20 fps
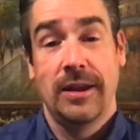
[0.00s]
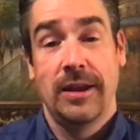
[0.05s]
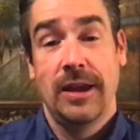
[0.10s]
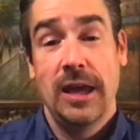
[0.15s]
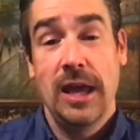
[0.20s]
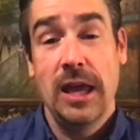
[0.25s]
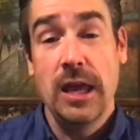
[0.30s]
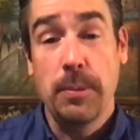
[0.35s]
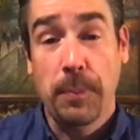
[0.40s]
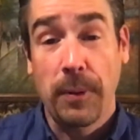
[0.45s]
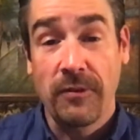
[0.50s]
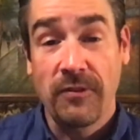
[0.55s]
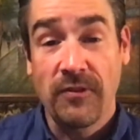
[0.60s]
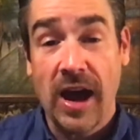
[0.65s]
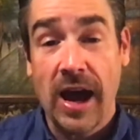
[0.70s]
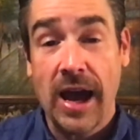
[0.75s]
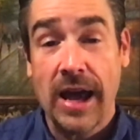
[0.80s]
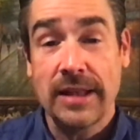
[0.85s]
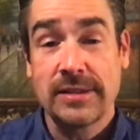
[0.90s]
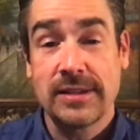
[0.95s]
he
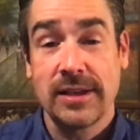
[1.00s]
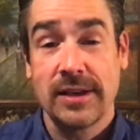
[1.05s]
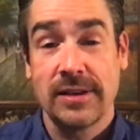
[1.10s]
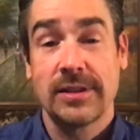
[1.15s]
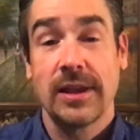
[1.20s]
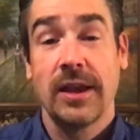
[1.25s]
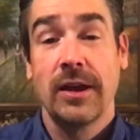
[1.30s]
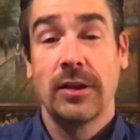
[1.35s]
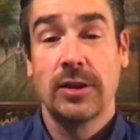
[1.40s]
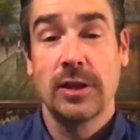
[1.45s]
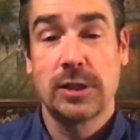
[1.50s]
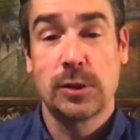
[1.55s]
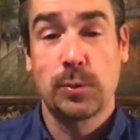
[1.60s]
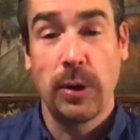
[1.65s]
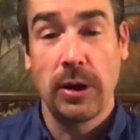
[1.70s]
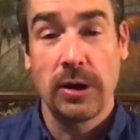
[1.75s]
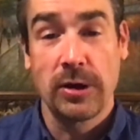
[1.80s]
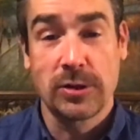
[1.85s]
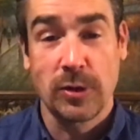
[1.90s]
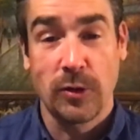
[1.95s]
provides us the
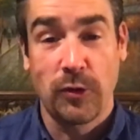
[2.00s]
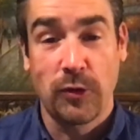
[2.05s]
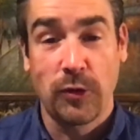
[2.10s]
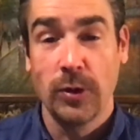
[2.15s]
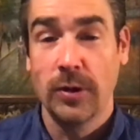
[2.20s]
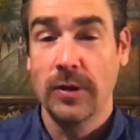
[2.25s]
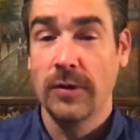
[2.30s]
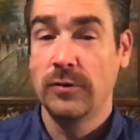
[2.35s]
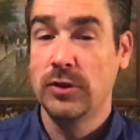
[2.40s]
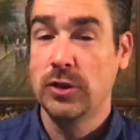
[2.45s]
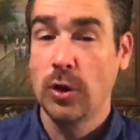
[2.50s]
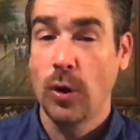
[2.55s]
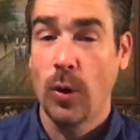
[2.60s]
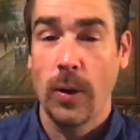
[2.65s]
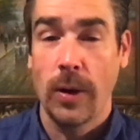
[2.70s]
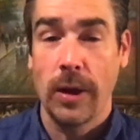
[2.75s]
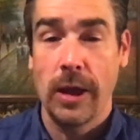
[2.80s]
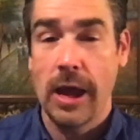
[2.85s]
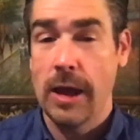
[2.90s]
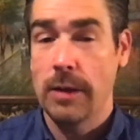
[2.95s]
spiritual fruit of
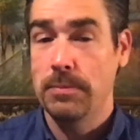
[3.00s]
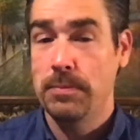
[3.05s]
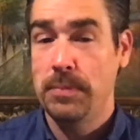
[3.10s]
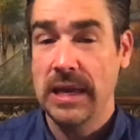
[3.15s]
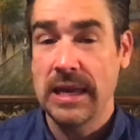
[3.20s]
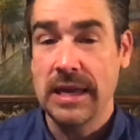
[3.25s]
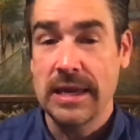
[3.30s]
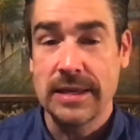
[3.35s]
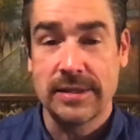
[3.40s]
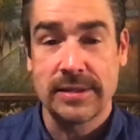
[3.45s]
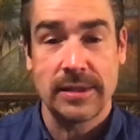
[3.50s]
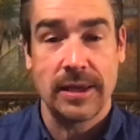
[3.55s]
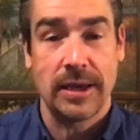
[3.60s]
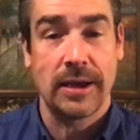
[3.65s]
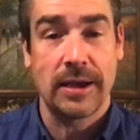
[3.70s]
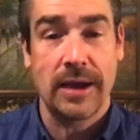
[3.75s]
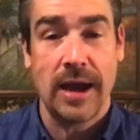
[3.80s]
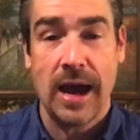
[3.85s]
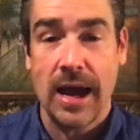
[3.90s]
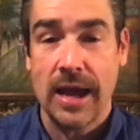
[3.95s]
joy and peace
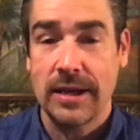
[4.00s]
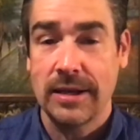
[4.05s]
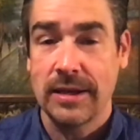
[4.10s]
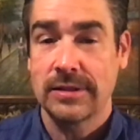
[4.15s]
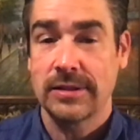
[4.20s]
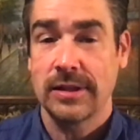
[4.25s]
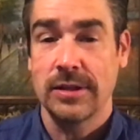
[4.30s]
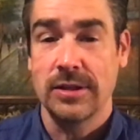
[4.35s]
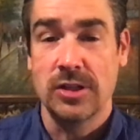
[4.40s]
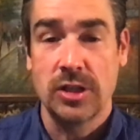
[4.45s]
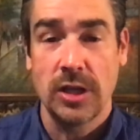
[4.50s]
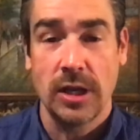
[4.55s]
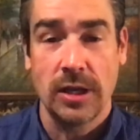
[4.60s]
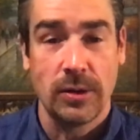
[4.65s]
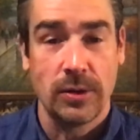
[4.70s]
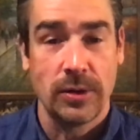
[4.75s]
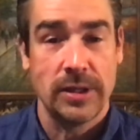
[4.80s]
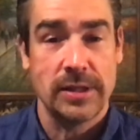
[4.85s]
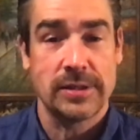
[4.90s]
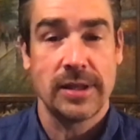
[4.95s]
and kindness and
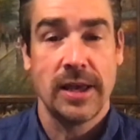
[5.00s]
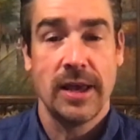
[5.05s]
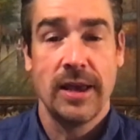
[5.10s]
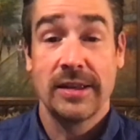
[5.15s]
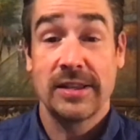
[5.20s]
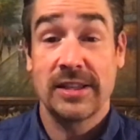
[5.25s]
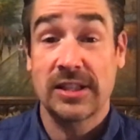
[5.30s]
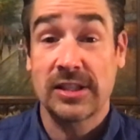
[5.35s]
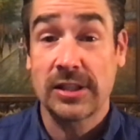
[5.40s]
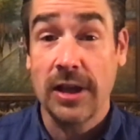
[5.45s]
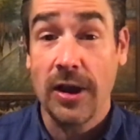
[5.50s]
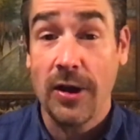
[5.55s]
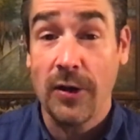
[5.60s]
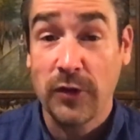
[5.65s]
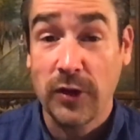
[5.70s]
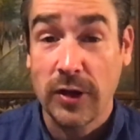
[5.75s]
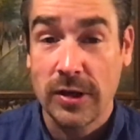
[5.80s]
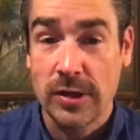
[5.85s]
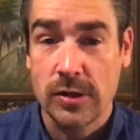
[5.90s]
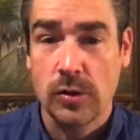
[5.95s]
gentleness,
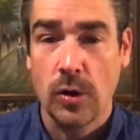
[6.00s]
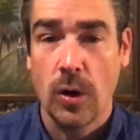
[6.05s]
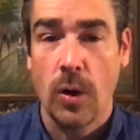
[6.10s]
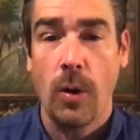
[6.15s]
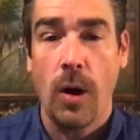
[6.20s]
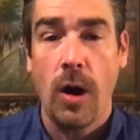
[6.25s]
self-control.